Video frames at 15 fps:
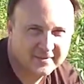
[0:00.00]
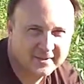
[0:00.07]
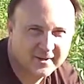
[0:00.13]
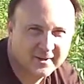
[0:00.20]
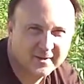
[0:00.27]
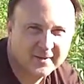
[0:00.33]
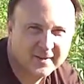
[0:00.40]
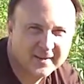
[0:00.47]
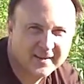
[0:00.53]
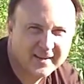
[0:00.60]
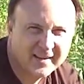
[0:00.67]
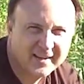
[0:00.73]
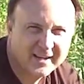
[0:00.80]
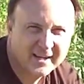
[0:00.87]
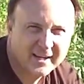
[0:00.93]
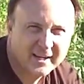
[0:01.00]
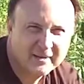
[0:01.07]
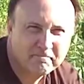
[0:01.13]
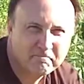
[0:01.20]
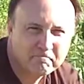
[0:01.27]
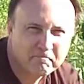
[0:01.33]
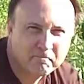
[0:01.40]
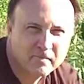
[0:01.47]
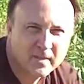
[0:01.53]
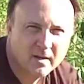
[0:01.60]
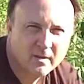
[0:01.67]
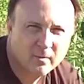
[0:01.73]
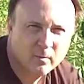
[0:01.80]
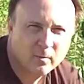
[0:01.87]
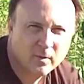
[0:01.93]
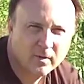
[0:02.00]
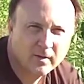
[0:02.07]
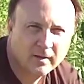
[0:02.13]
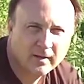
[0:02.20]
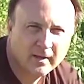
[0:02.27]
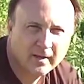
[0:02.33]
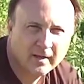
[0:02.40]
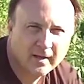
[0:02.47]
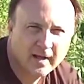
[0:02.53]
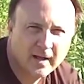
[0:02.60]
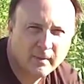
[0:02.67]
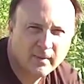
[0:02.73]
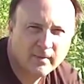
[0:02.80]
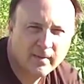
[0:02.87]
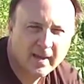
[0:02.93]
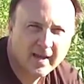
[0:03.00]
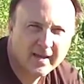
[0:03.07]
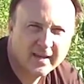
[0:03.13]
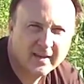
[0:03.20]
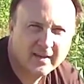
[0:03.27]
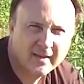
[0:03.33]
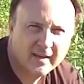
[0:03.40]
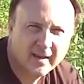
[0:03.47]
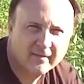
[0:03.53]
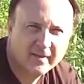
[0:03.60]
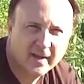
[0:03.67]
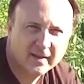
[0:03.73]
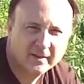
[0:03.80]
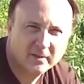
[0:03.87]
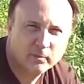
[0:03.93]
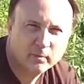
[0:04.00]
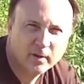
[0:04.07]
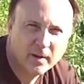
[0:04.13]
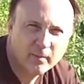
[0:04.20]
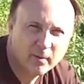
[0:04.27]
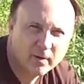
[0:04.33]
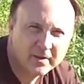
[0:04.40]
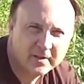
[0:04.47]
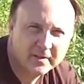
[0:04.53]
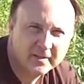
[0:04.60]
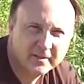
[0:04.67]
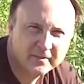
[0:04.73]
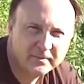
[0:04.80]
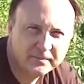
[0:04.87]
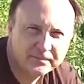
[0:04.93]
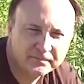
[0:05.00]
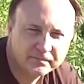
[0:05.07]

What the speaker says: So I'll be back. I've got a little prep work to do,